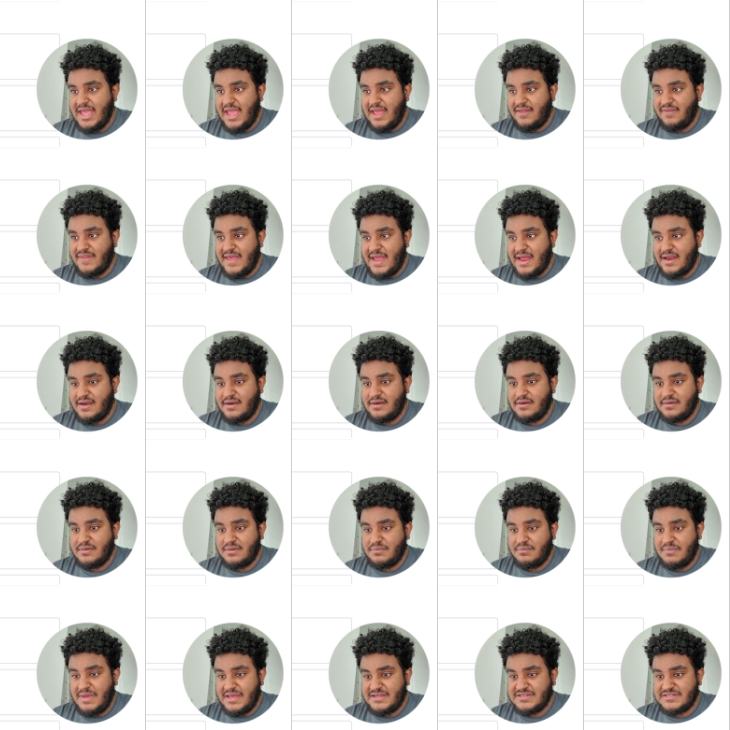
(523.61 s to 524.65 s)
and
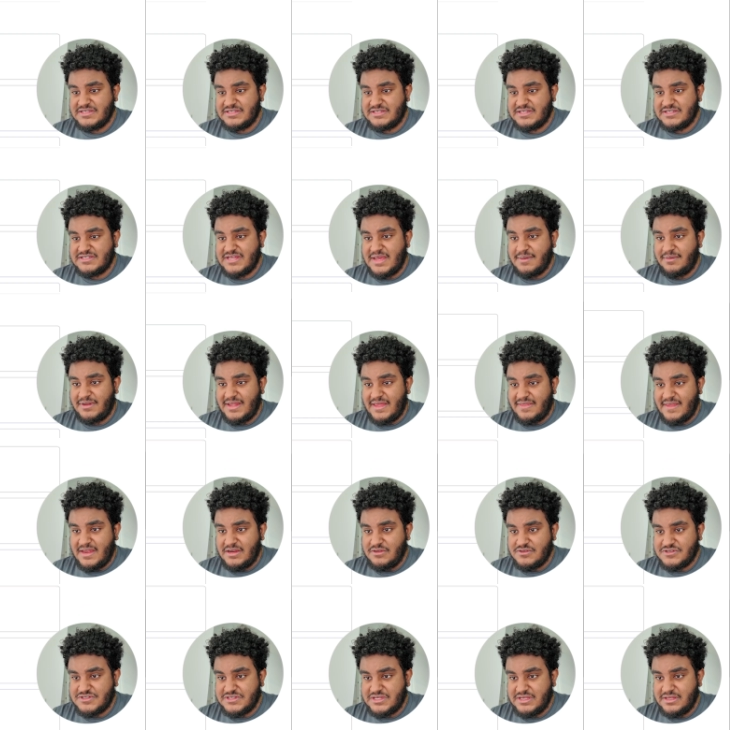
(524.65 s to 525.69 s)
that makes it disabled. And then
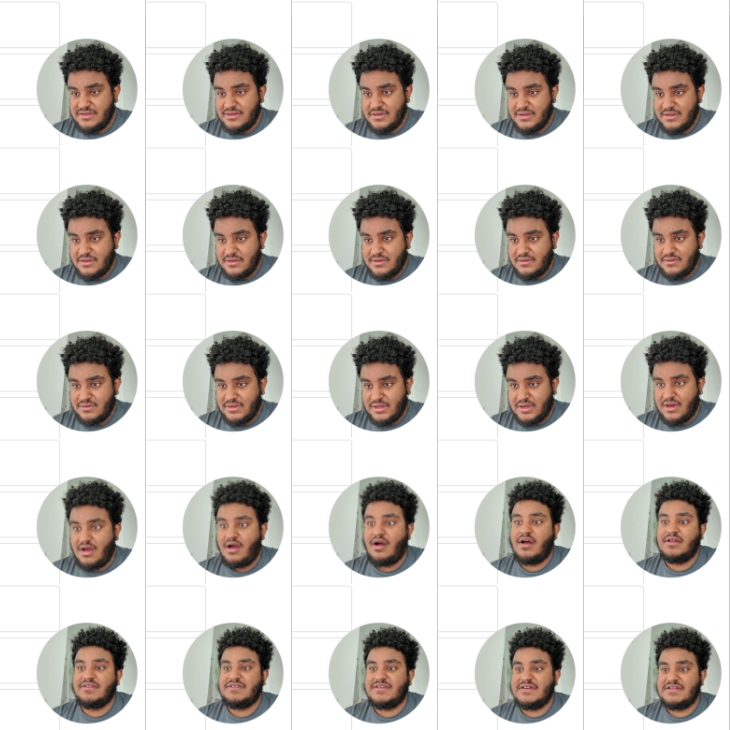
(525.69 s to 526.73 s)
you see the
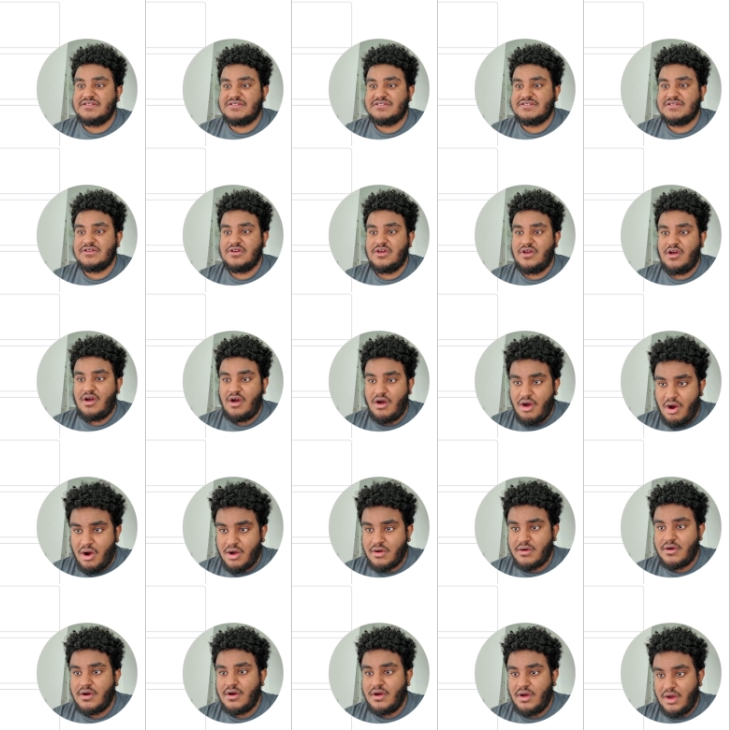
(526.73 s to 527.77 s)
contents
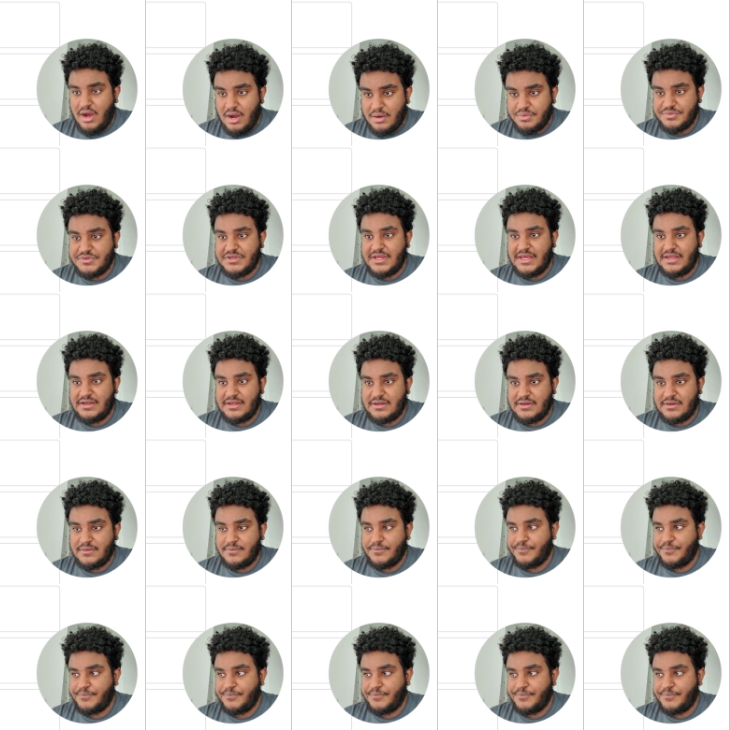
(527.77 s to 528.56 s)
are updated.